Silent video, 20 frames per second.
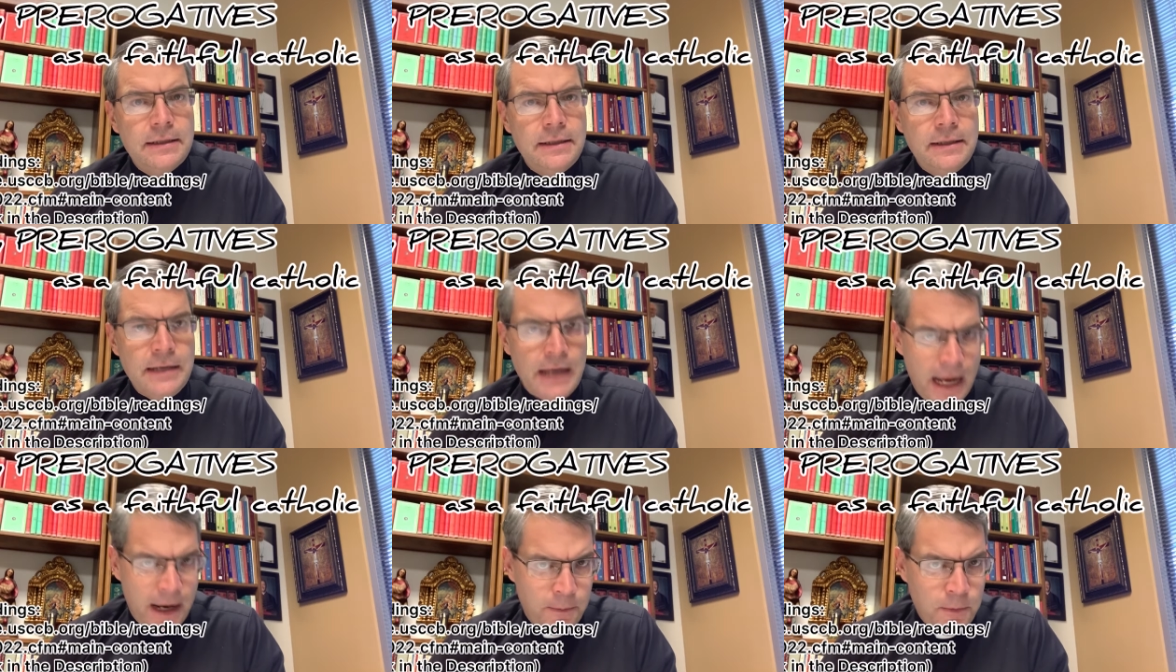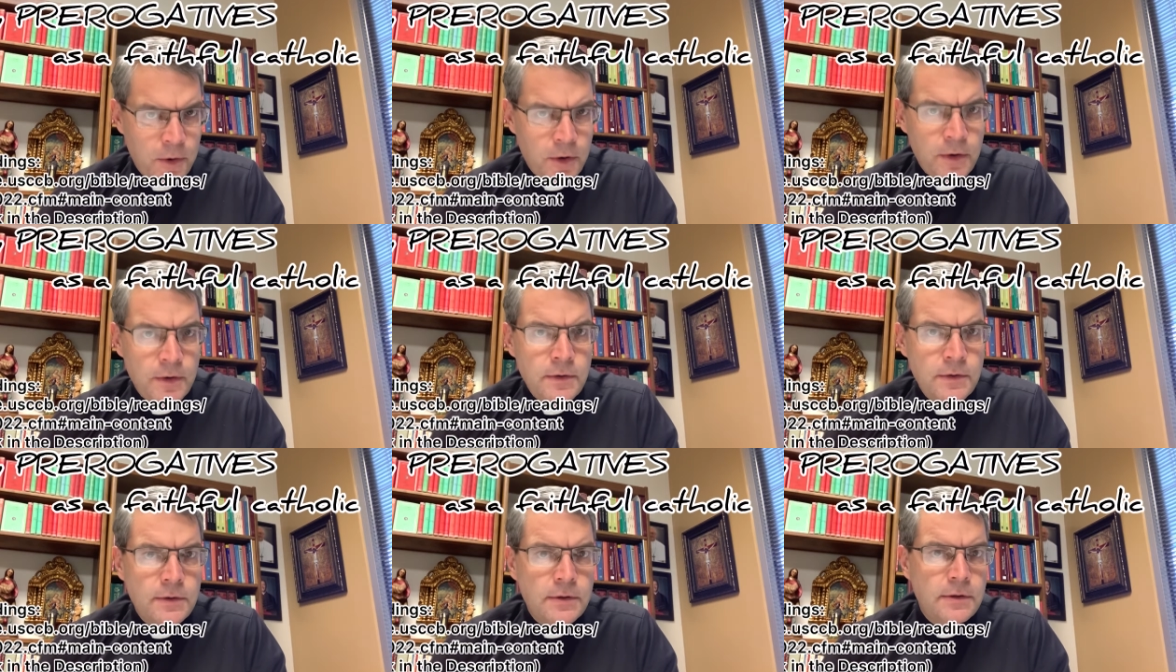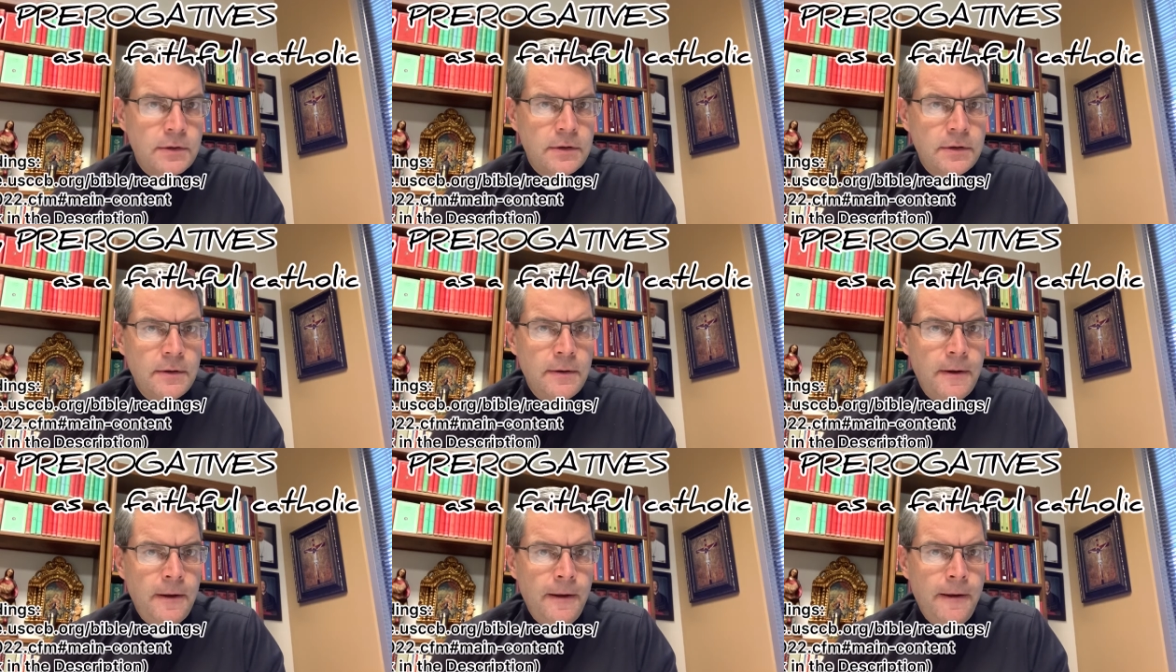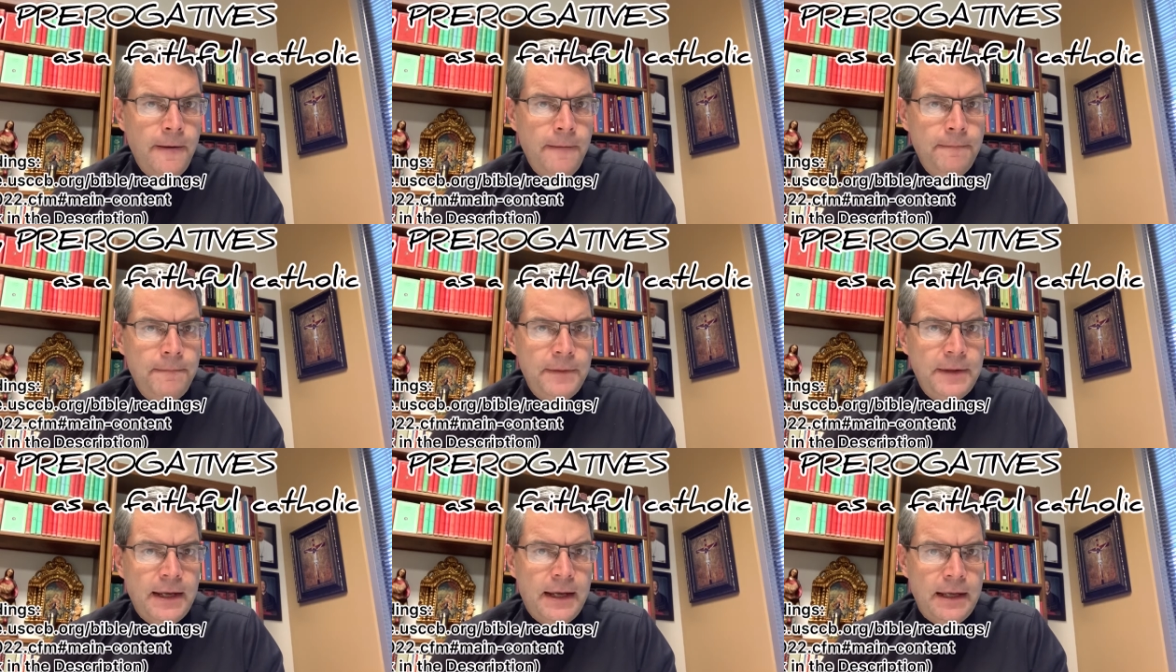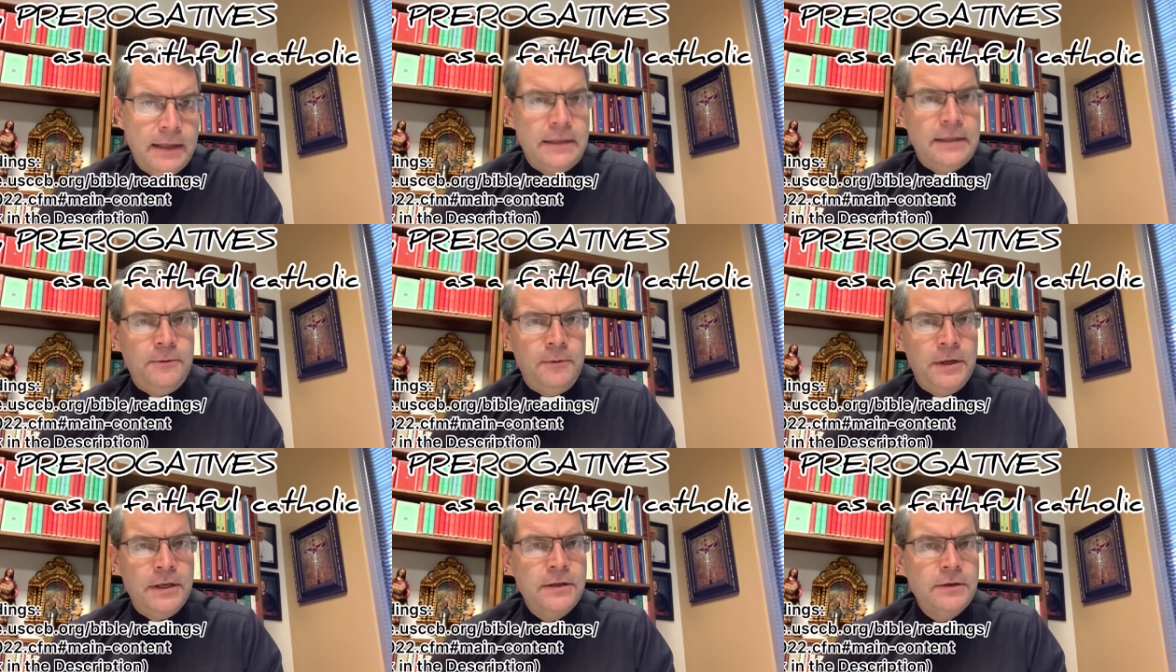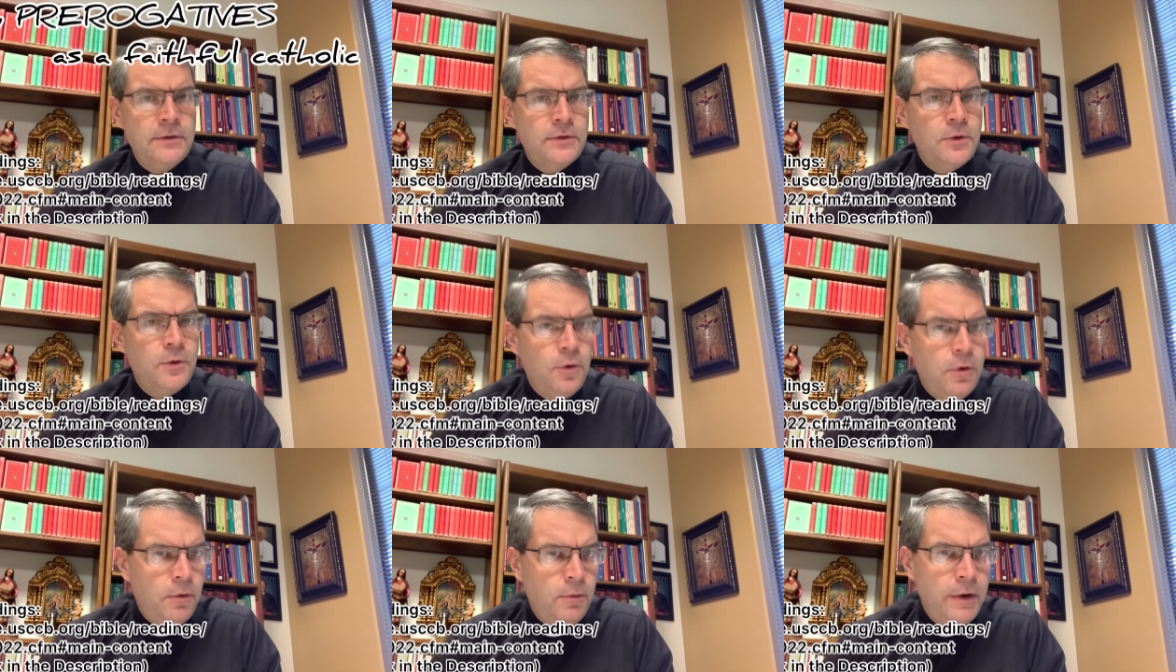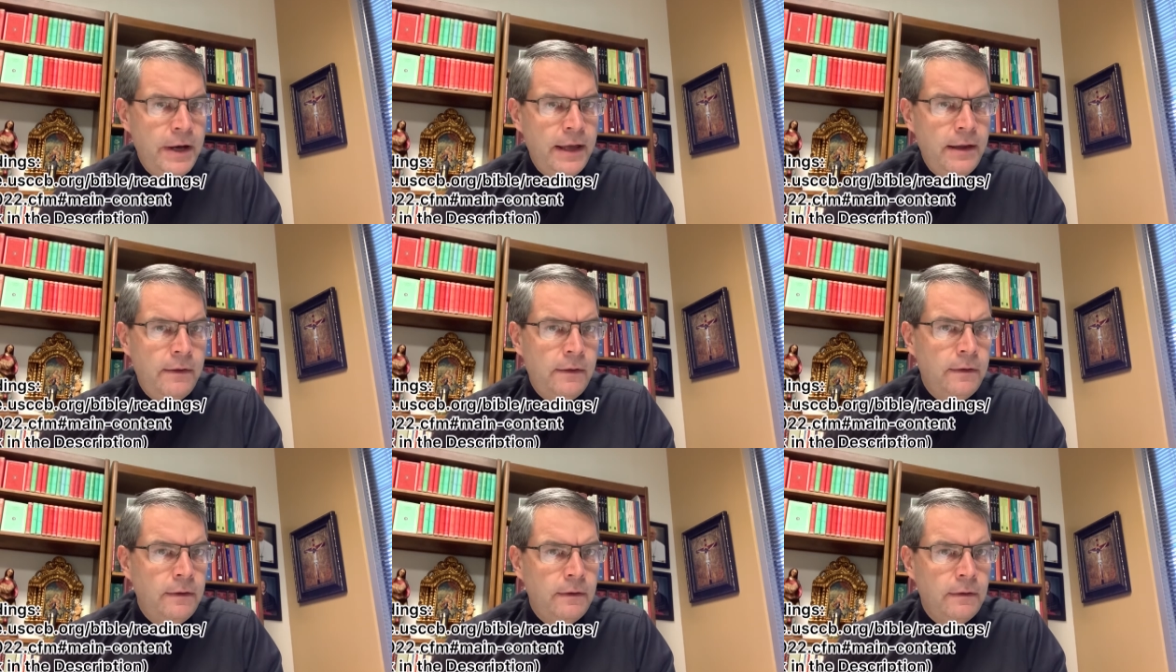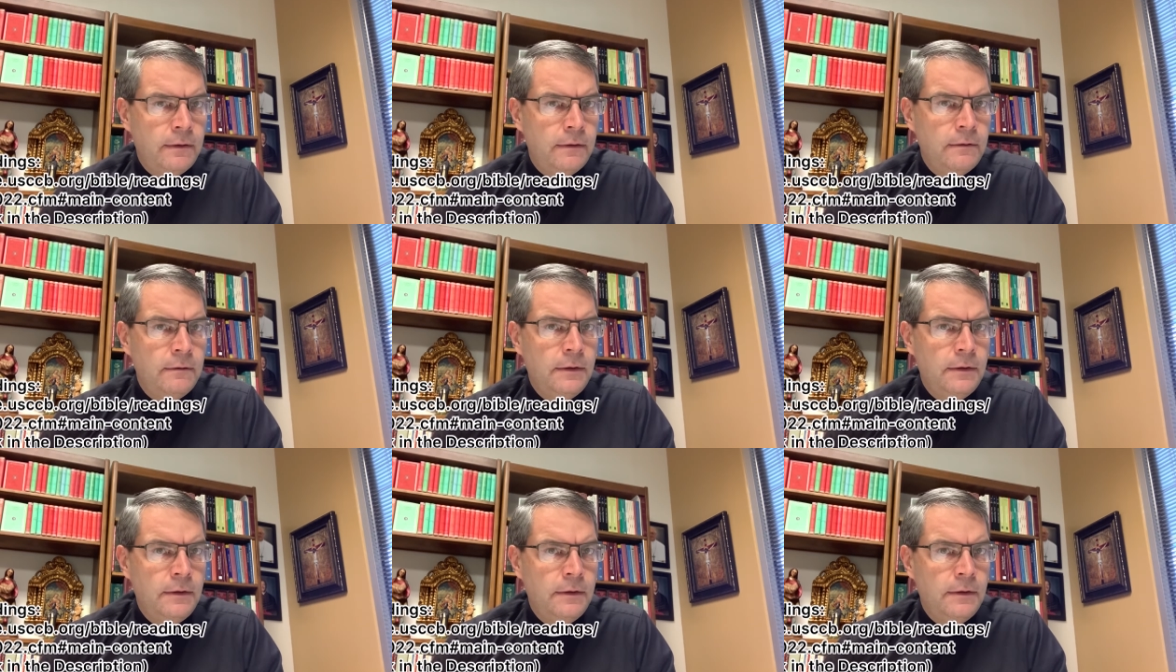neighbors, the kids he went to school with,